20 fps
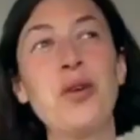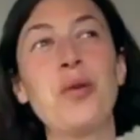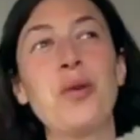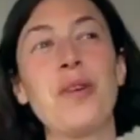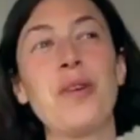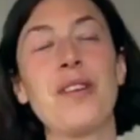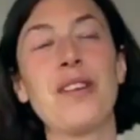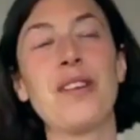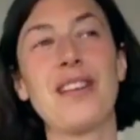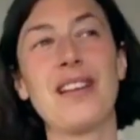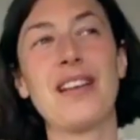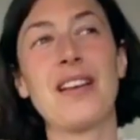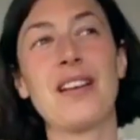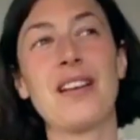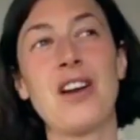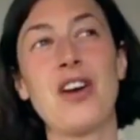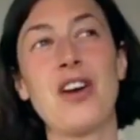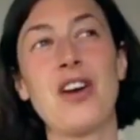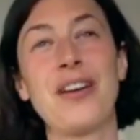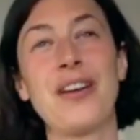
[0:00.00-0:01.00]
who
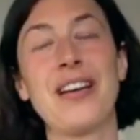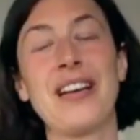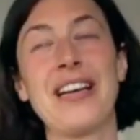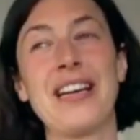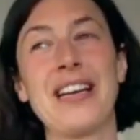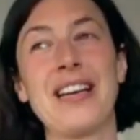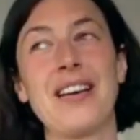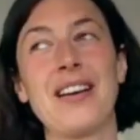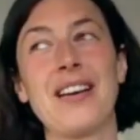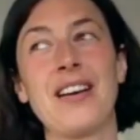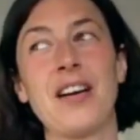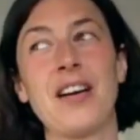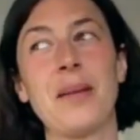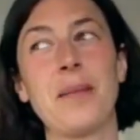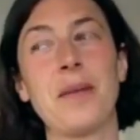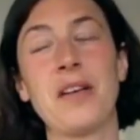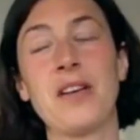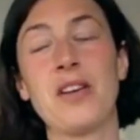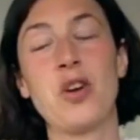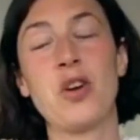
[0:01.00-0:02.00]
currently
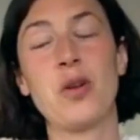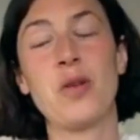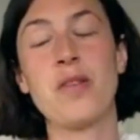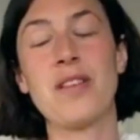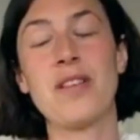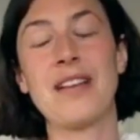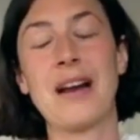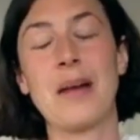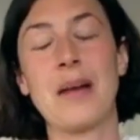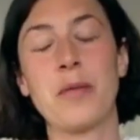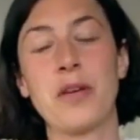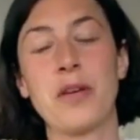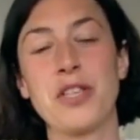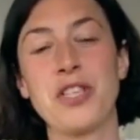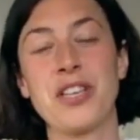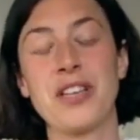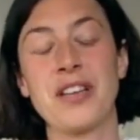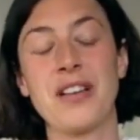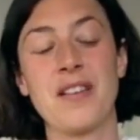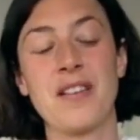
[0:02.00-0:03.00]
I'm in constant
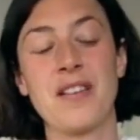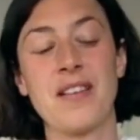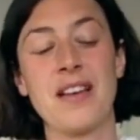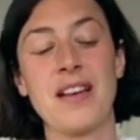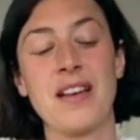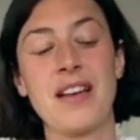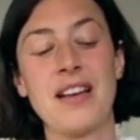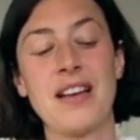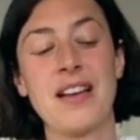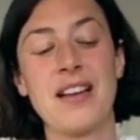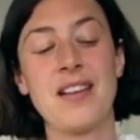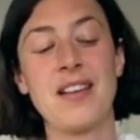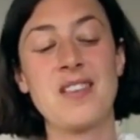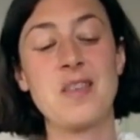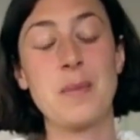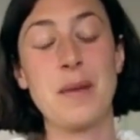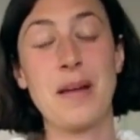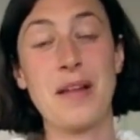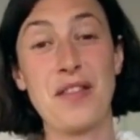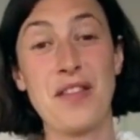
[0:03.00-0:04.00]
admiration is
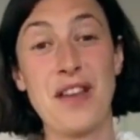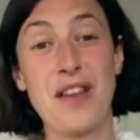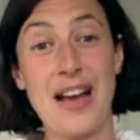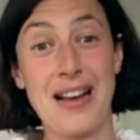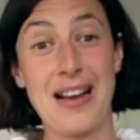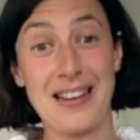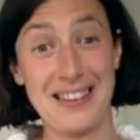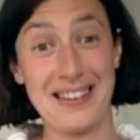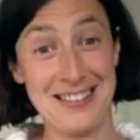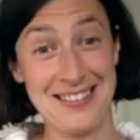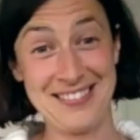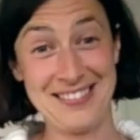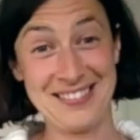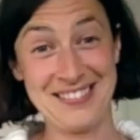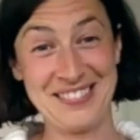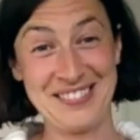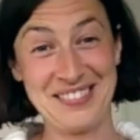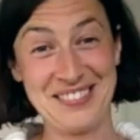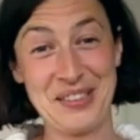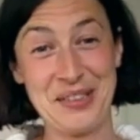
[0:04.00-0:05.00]
Samantha Ali.
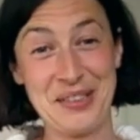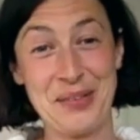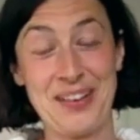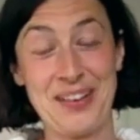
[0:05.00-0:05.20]
Yeah.